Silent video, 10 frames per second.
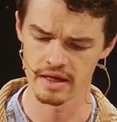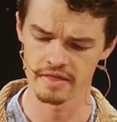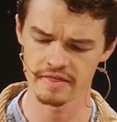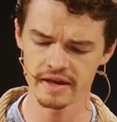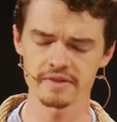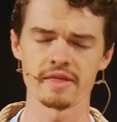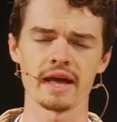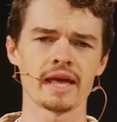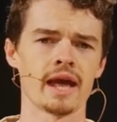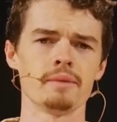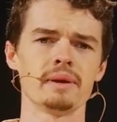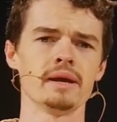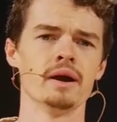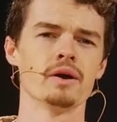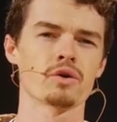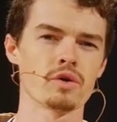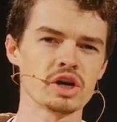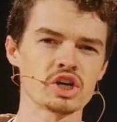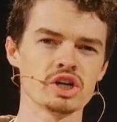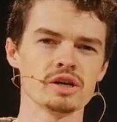think they can be
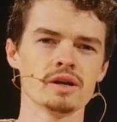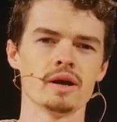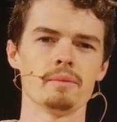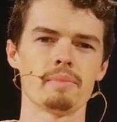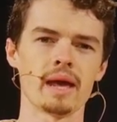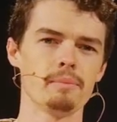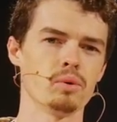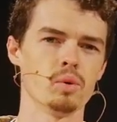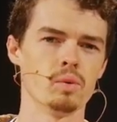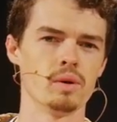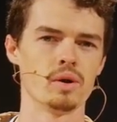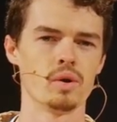Christian people